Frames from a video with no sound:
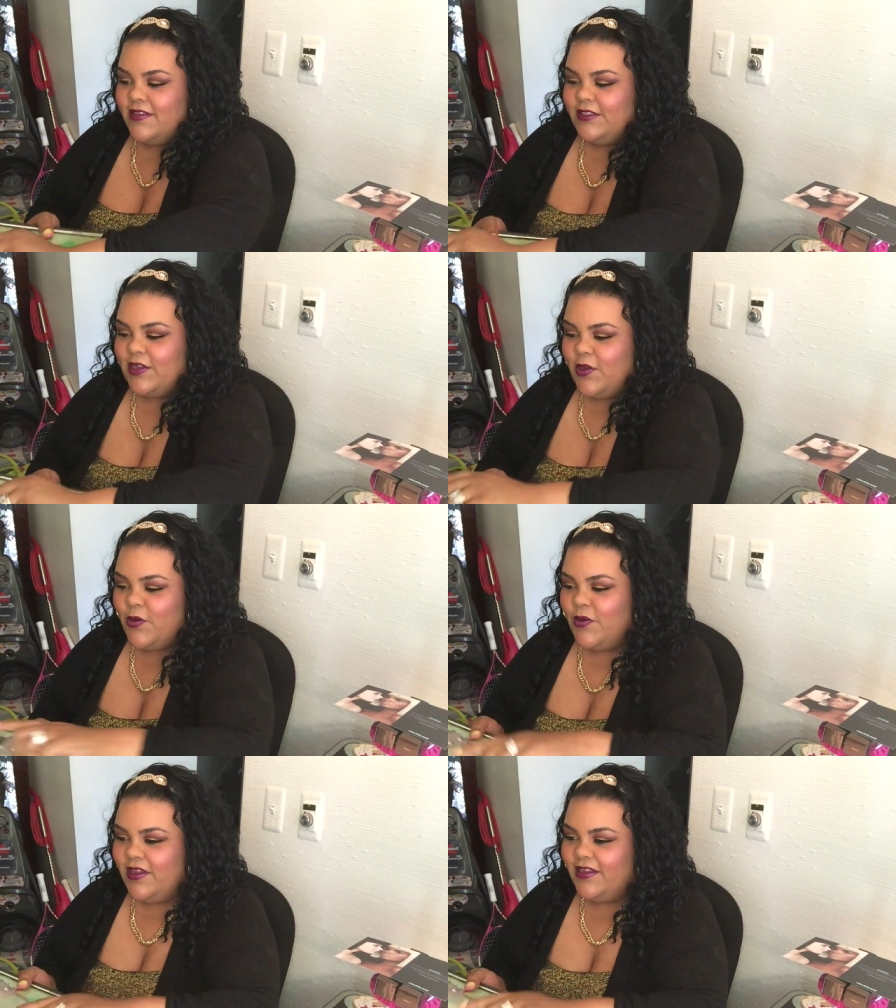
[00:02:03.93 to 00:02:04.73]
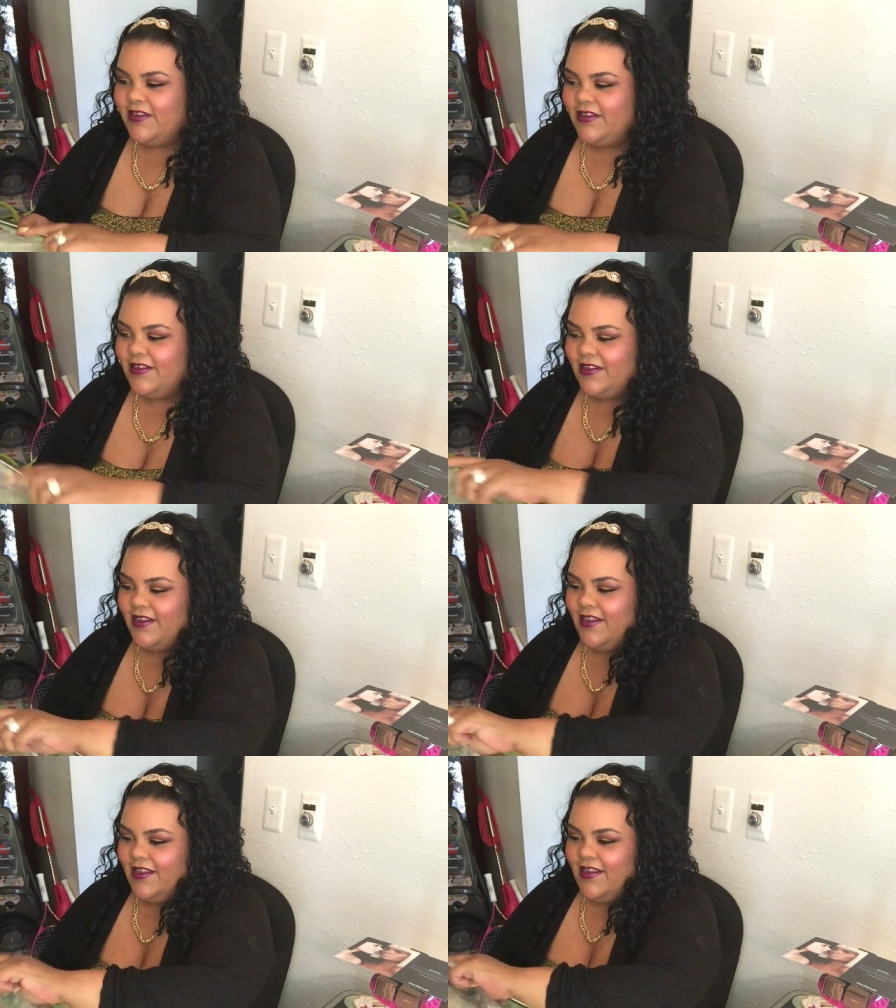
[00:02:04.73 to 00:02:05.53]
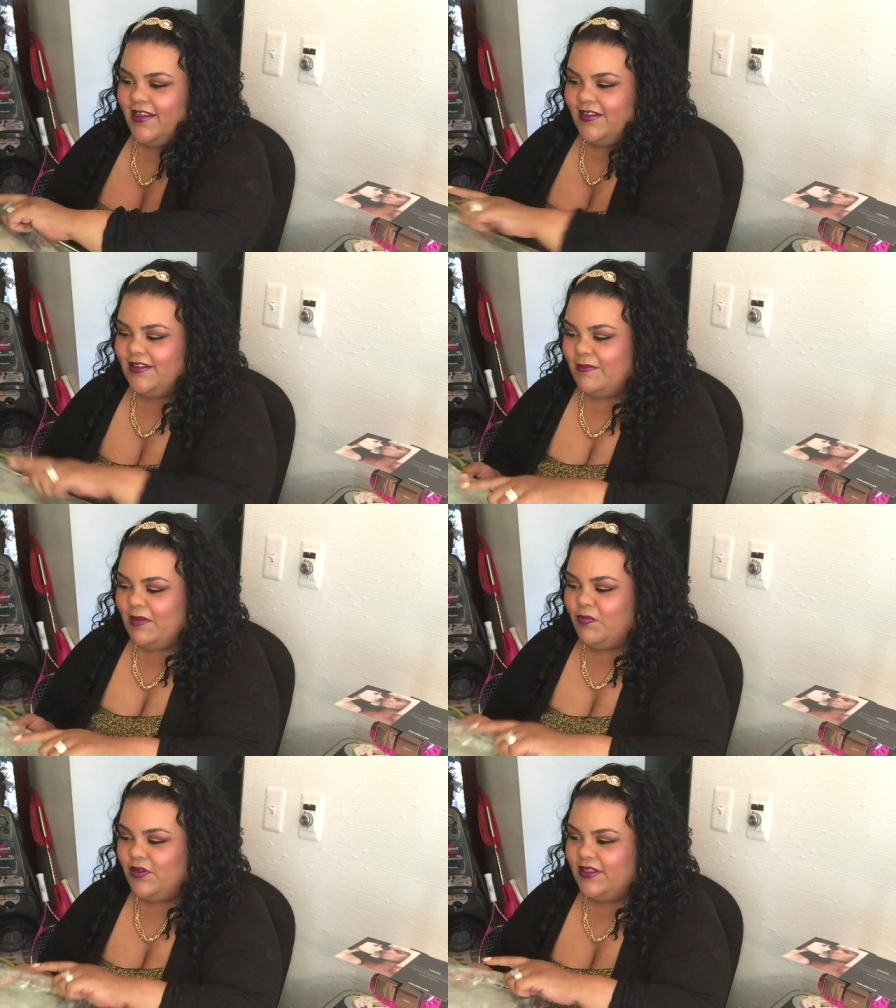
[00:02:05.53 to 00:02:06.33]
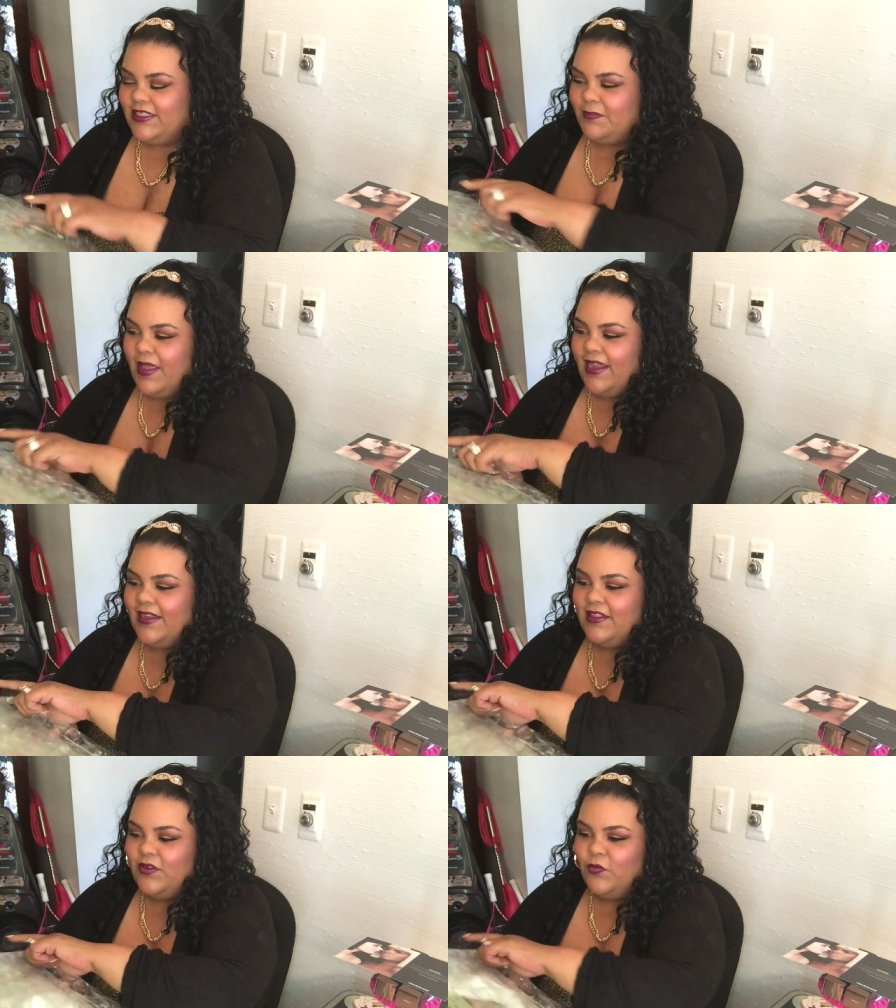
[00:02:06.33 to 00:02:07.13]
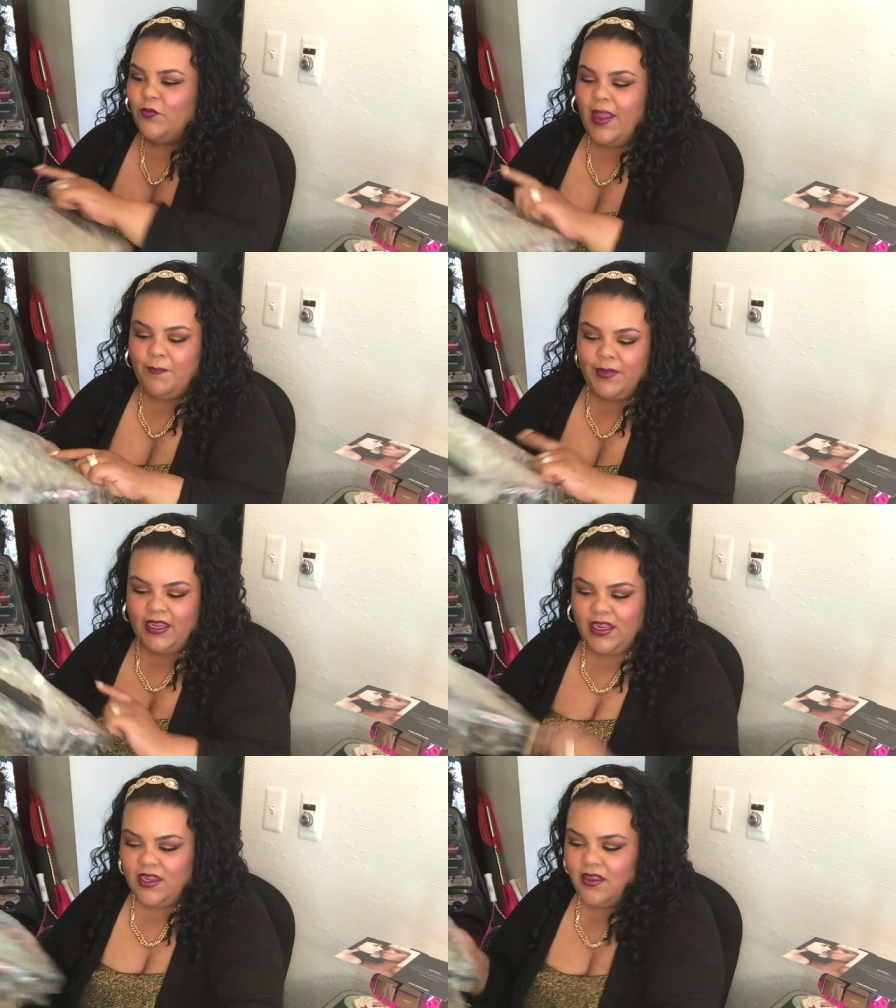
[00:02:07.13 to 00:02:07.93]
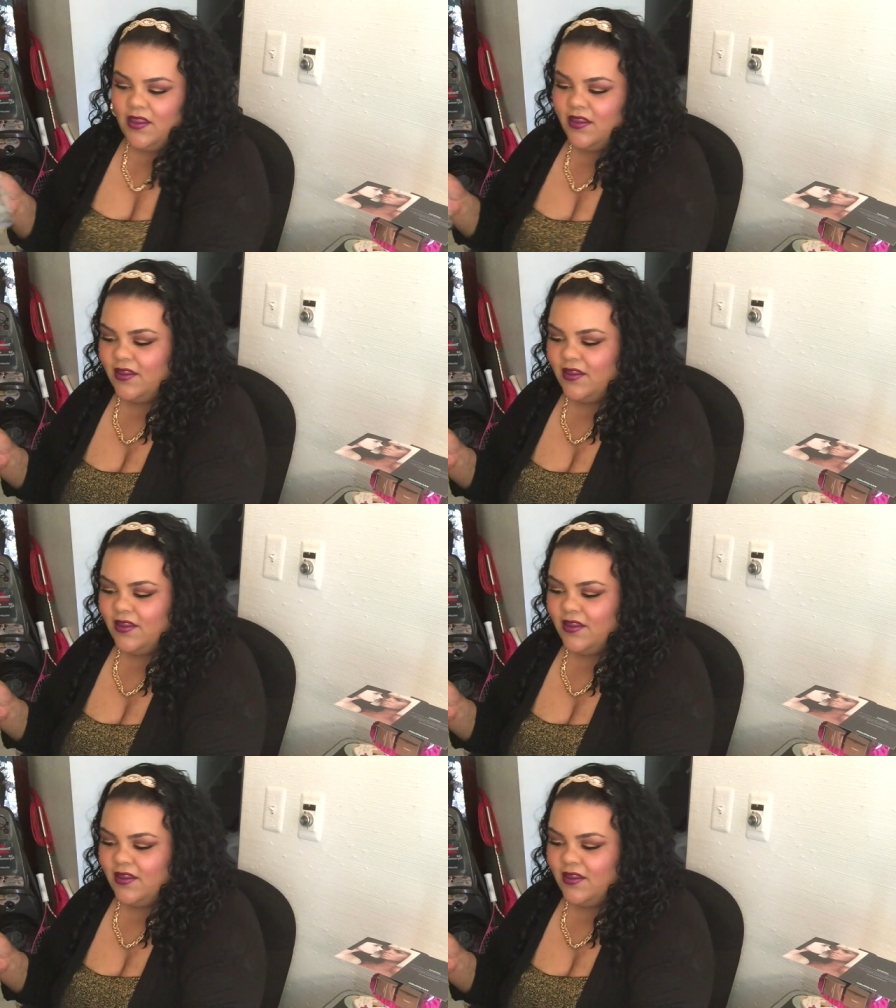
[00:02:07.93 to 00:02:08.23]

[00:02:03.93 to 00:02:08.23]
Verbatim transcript: So let me put this back in the wrapping.